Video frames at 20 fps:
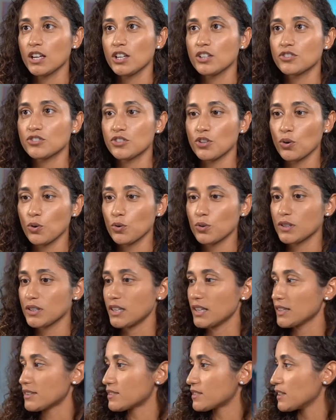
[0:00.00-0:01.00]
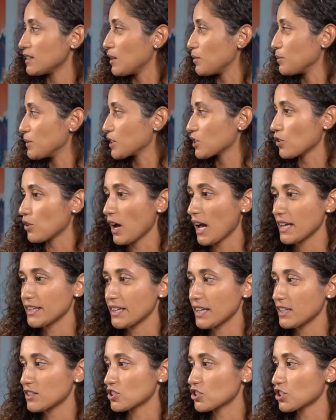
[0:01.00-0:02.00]
so let me go
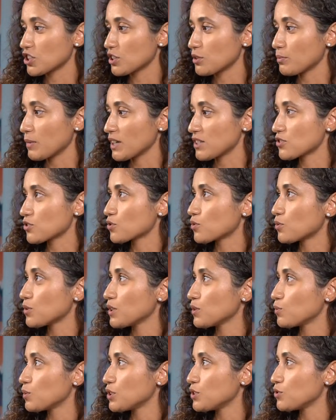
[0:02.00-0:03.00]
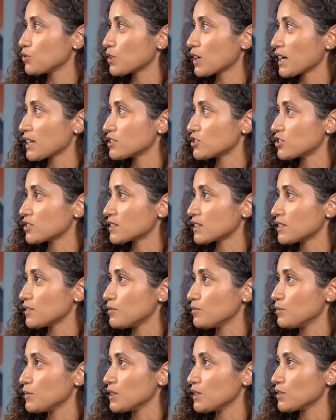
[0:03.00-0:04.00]
ahead and share my screen with you guys. Just
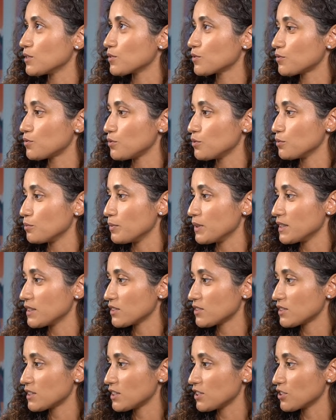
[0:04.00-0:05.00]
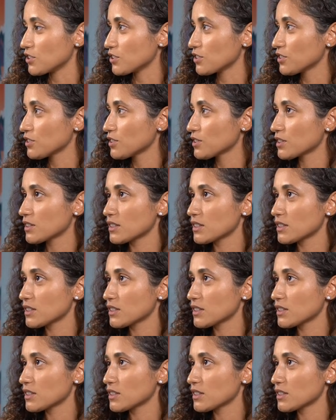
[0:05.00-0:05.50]
give me a few minutes here.